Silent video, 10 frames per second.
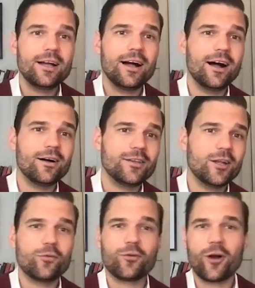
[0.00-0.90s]
For
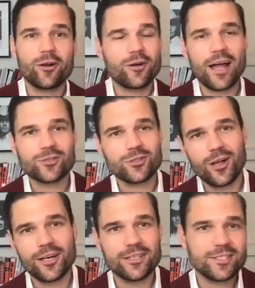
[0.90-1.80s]
our international
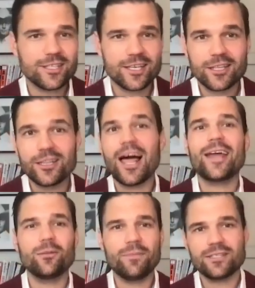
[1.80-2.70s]
audience, he's like the
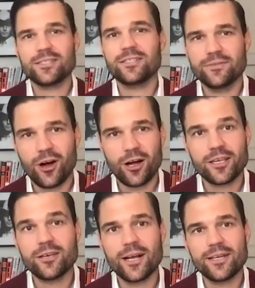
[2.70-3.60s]
Lionel Messi of
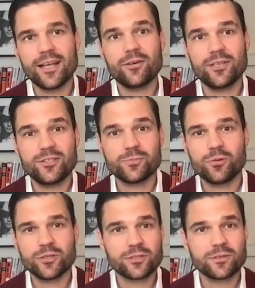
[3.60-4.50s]
hockey right now. He just
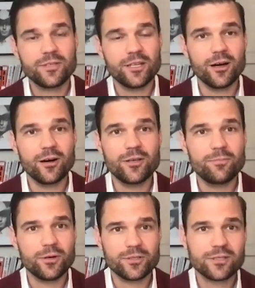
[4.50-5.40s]
puts
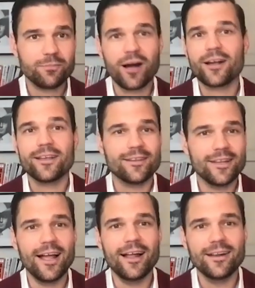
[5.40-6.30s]
the puck in the
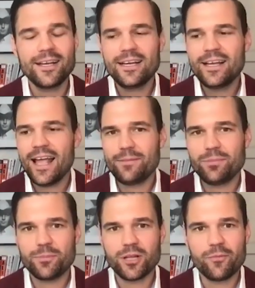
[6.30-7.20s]
net, and
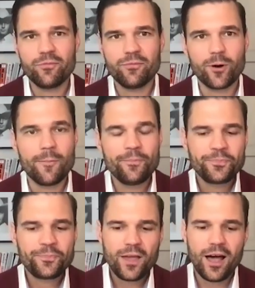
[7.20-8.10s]
people love him for it.
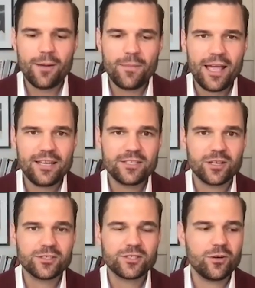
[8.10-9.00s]
And he's
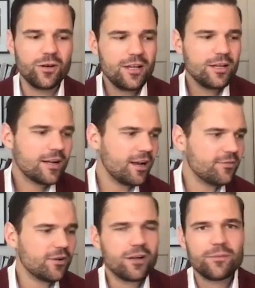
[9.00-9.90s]
also kind
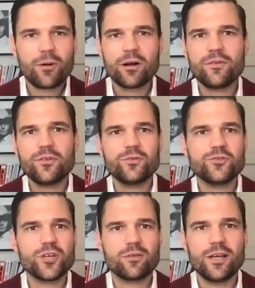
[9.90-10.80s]
of a part of a new
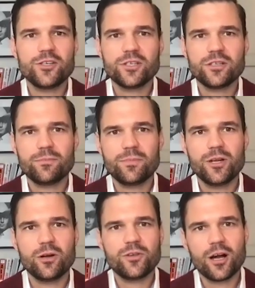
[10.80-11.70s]
generation,
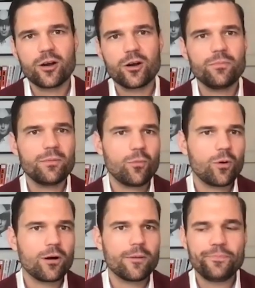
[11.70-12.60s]
younger, a bit
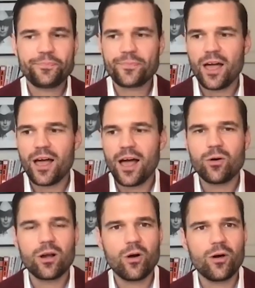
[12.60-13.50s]
more
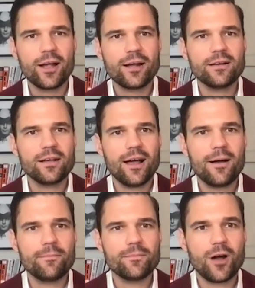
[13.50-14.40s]
outgoing.
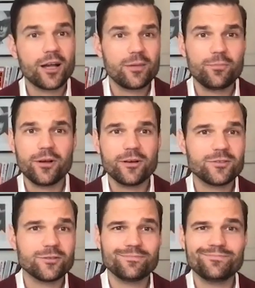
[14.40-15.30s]
Hockey players
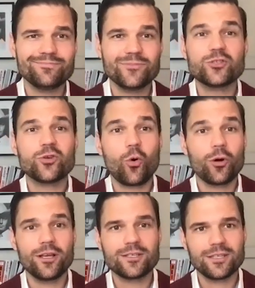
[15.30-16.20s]
are
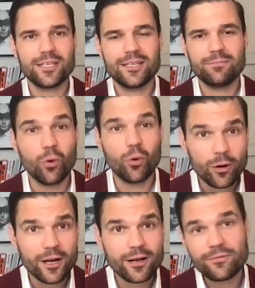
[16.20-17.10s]
notoriously
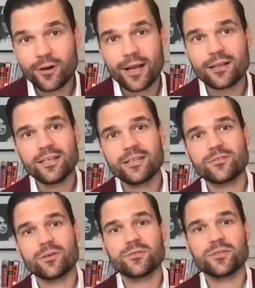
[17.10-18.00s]
boring, frankly, in
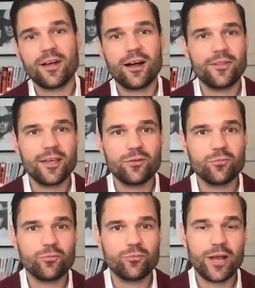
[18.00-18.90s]
terms of how they
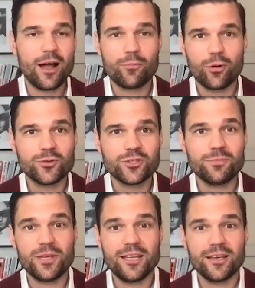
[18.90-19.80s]
approach the
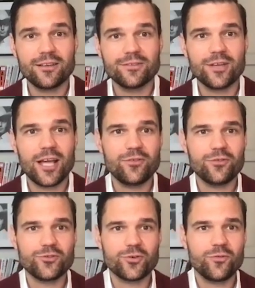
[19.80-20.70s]
media
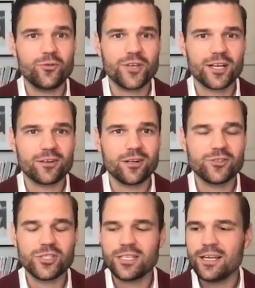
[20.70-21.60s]
and sort of new
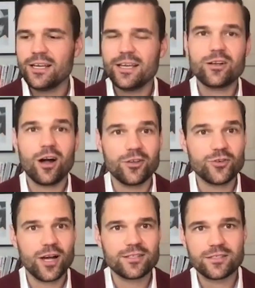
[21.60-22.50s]
technology, in
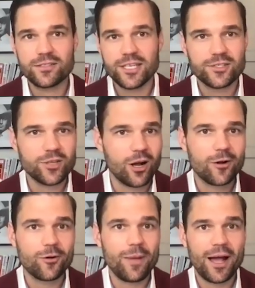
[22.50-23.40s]
contrast to, say,
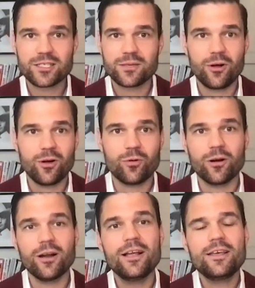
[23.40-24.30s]
soccer or basketball,
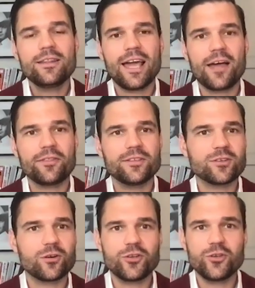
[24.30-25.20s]
where the athletes
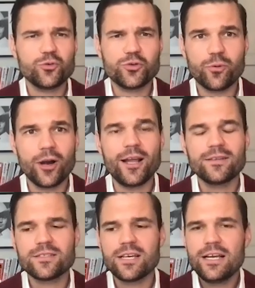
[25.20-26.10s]
are huge
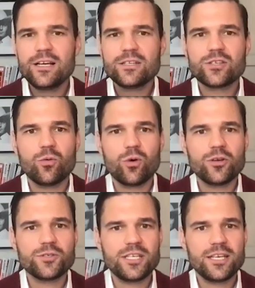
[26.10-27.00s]
brands. So what
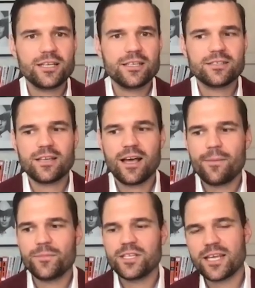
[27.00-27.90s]
you're seeing is
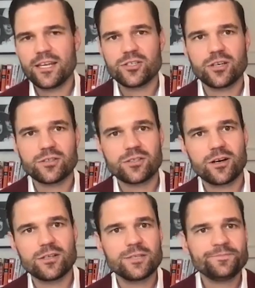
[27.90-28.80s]
these NHL
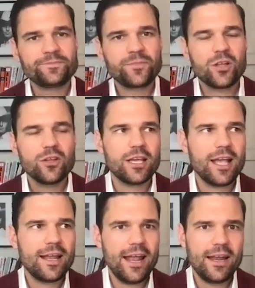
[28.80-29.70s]
stars
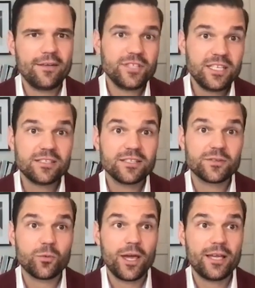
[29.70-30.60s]
looking at NFTs
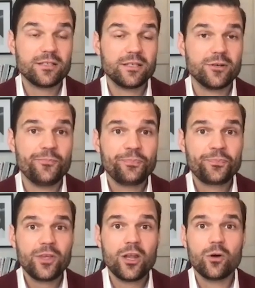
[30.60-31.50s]
as a way to,
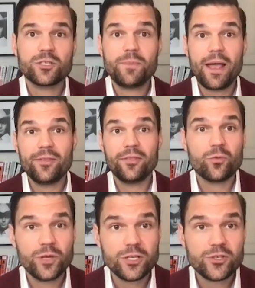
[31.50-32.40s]
expand
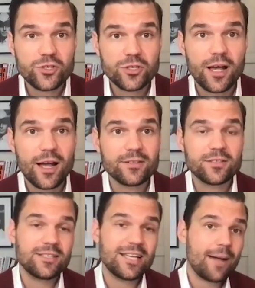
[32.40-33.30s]
their reach,
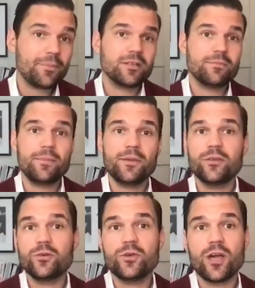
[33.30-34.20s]
to tap into maybe a
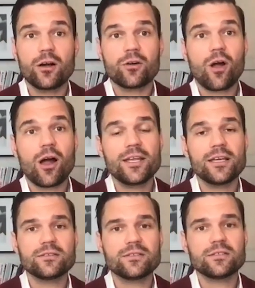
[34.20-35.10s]
new, younger
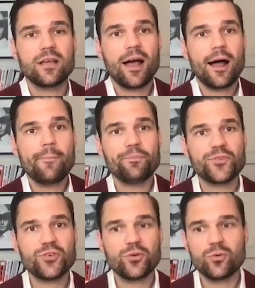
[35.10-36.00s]
audience,
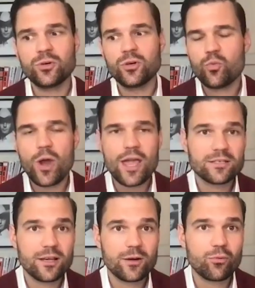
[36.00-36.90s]
to
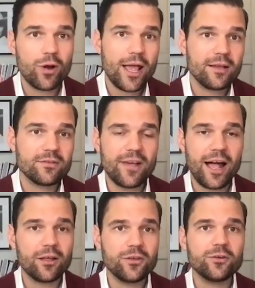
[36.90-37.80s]
raise their brand
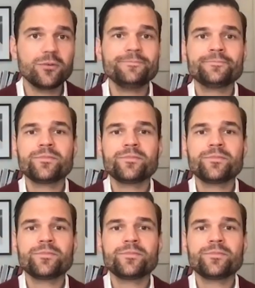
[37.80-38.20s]
value.